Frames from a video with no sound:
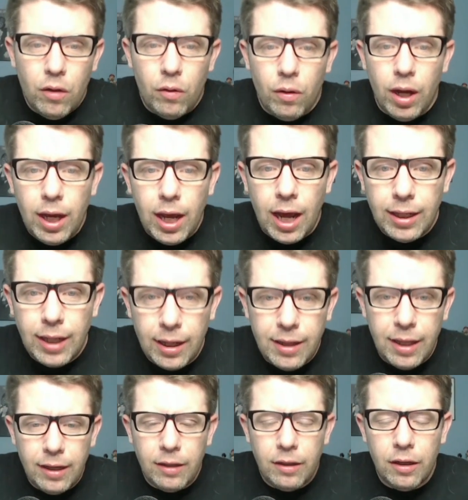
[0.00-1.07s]
Right? I
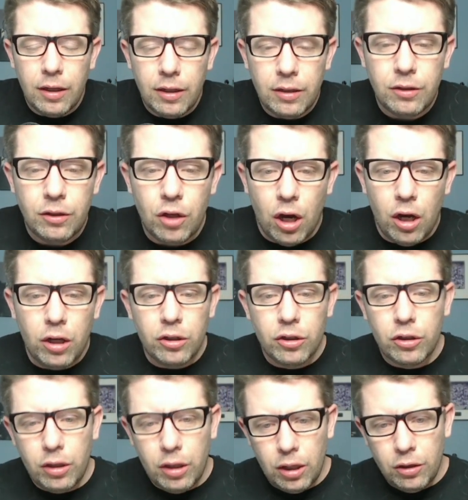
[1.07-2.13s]
think Dar's
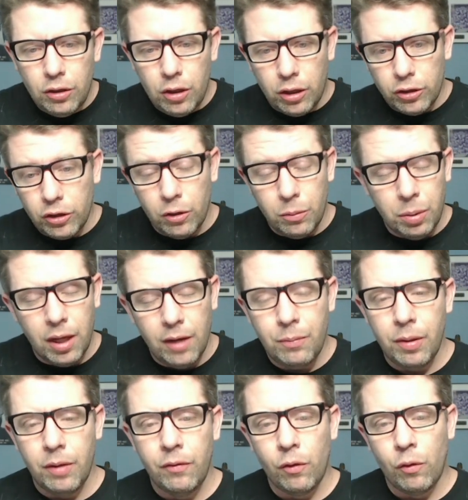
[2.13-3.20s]
going to play a
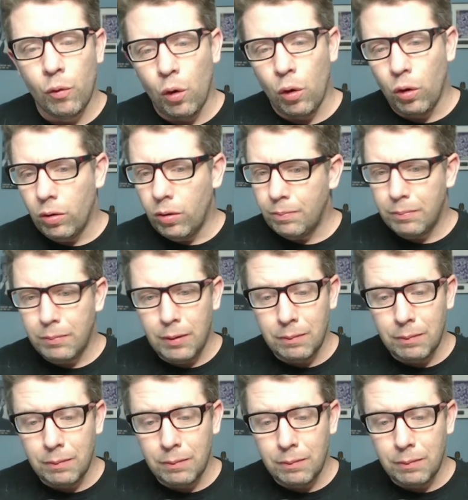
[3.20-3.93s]
pivotal role.